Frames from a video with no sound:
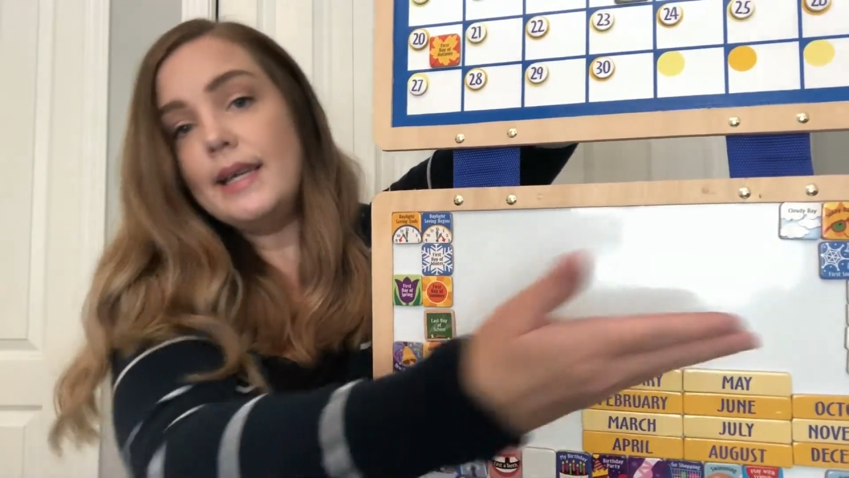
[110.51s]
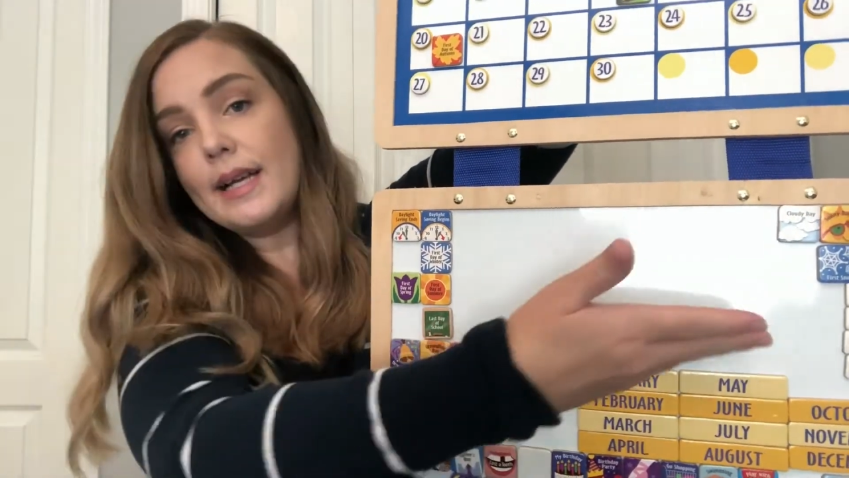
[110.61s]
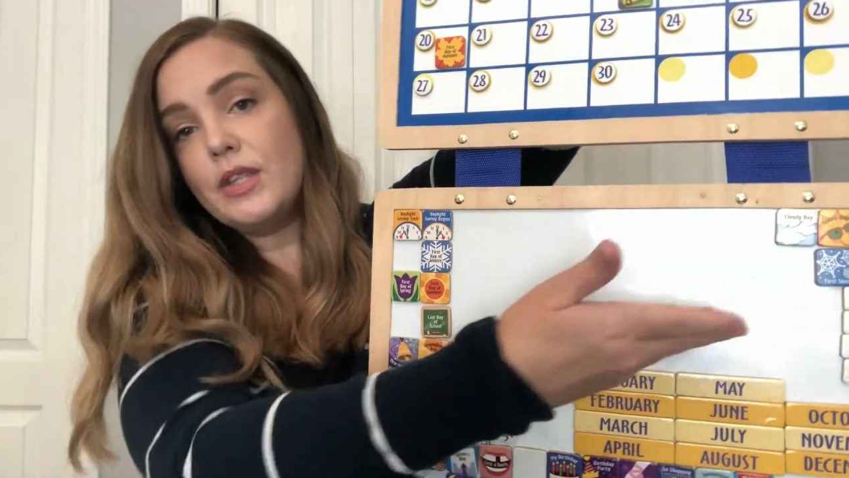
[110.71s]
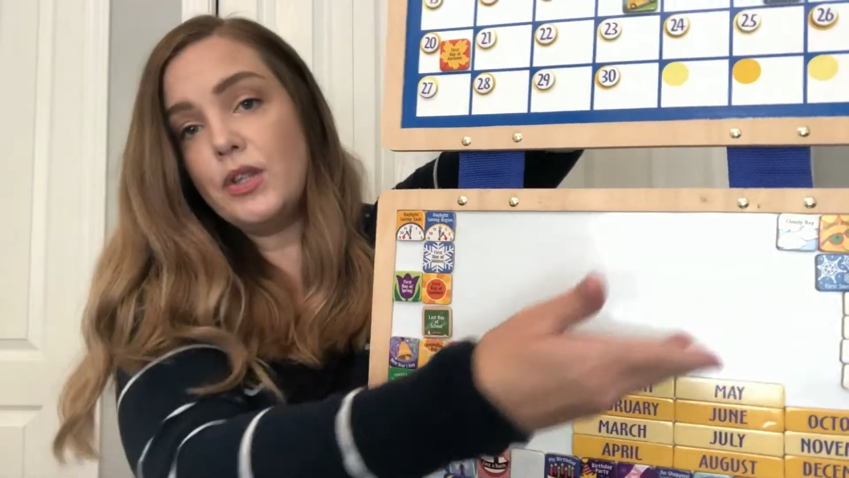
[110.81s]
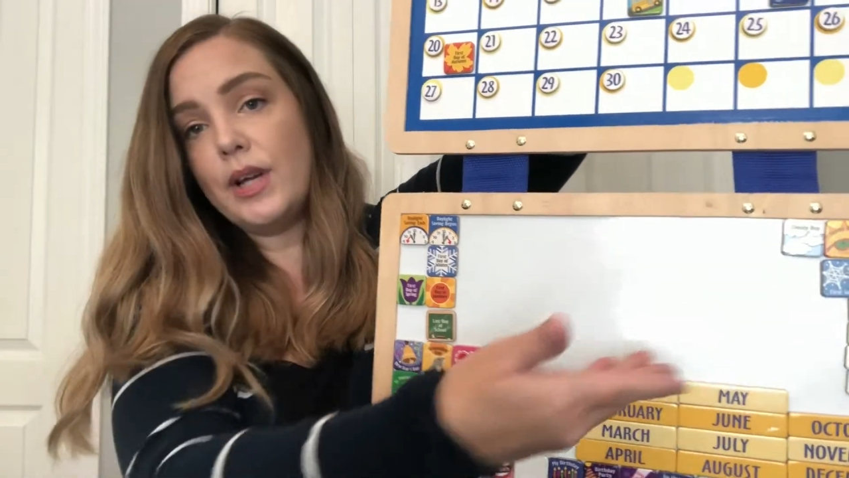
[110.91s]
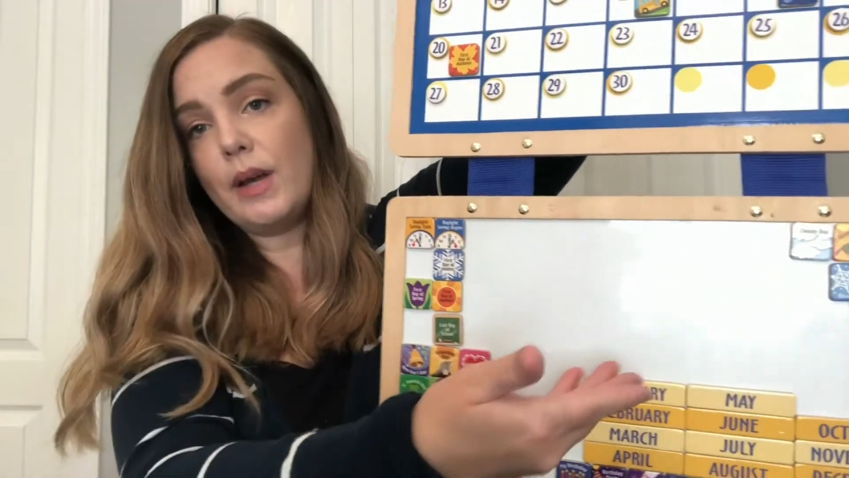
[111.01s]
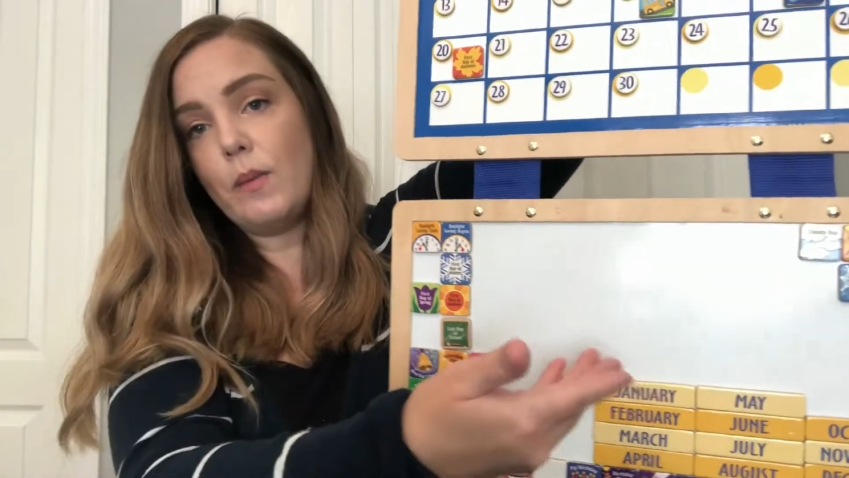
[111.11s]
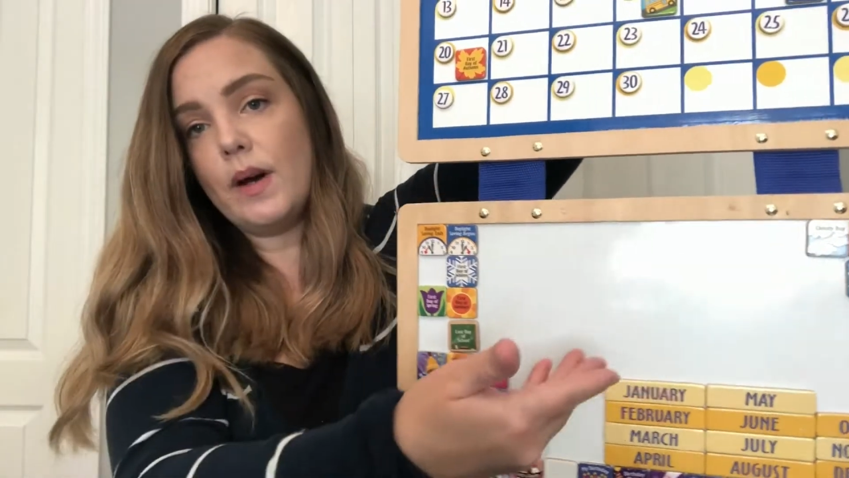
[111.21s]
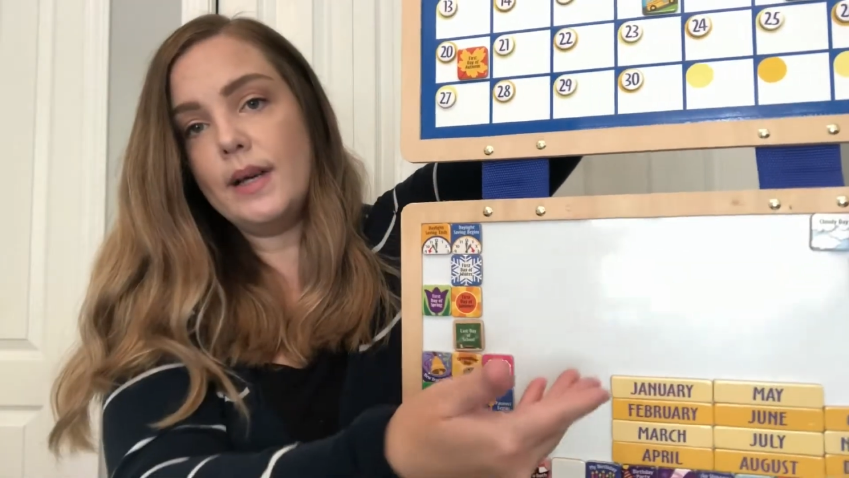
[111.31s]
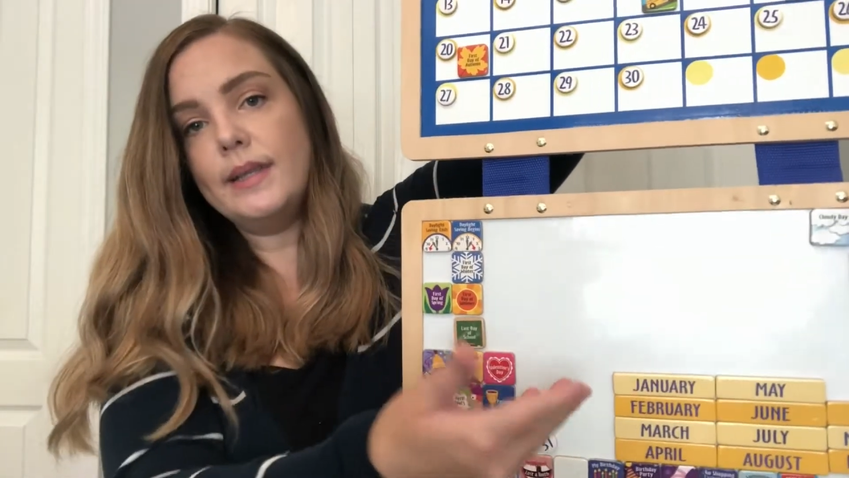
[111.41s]
Yesterday
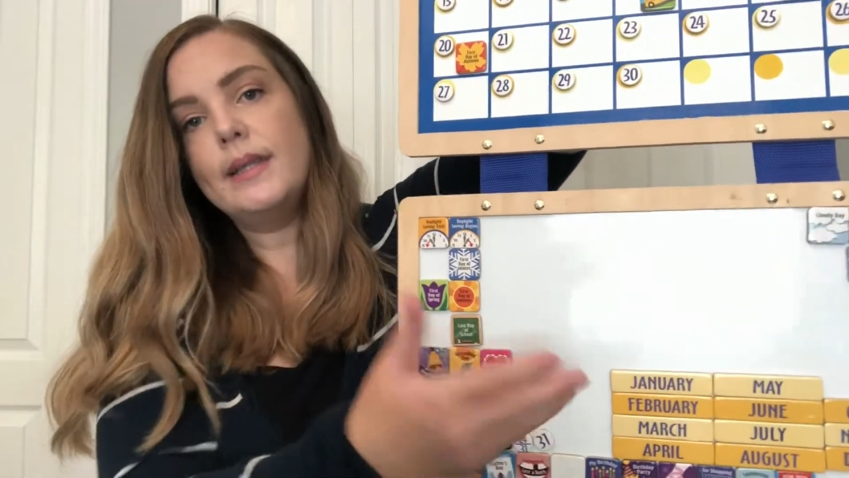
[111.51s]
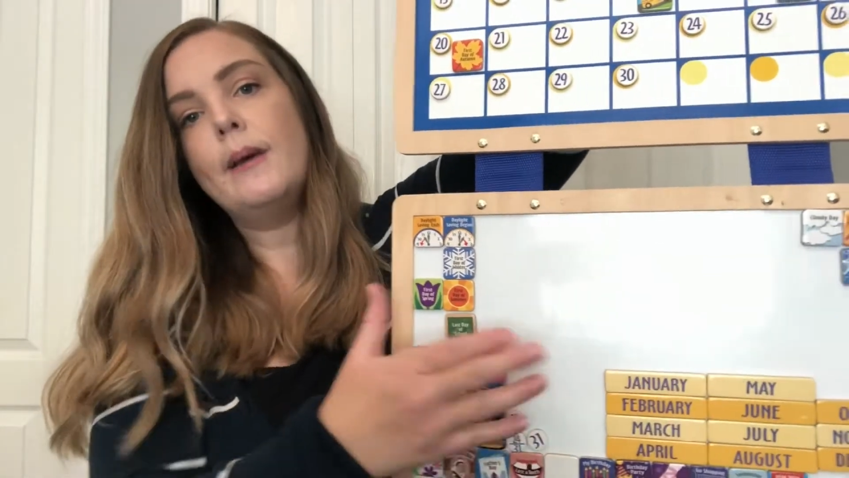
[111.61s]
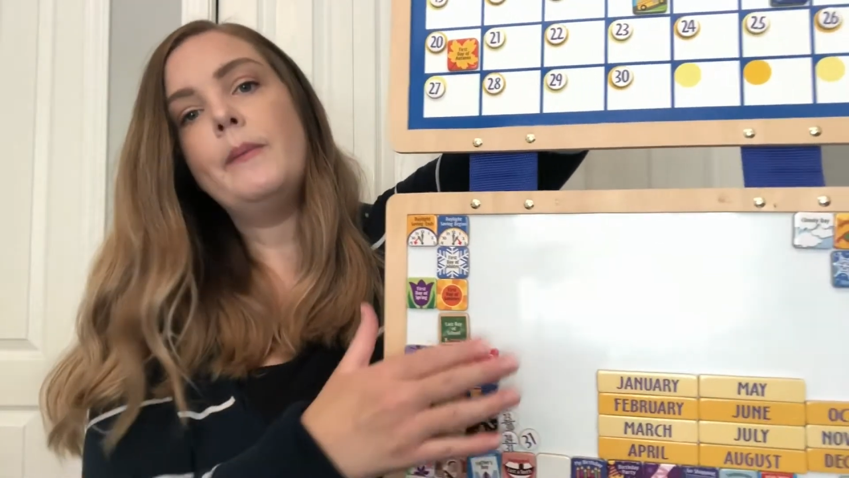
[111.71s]
was.